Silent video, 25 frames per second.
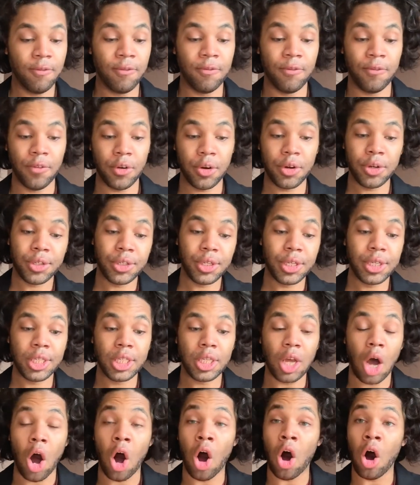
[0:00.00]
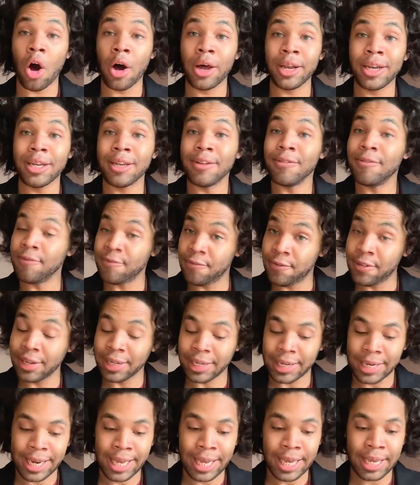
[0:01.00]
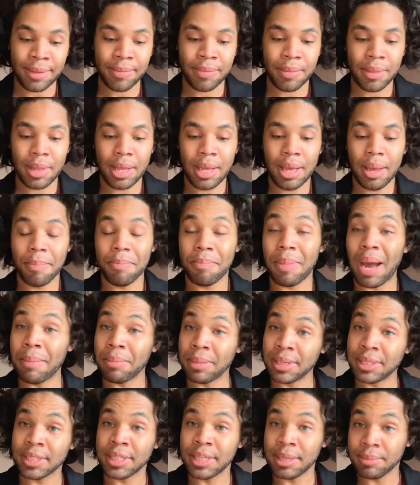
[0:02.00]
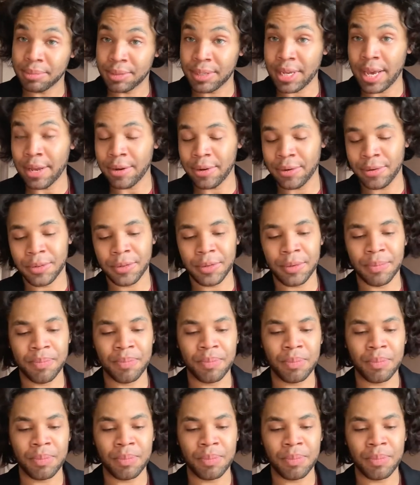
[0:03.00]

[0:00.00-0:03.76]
Verses on Villainy by Miss Kim Sanders.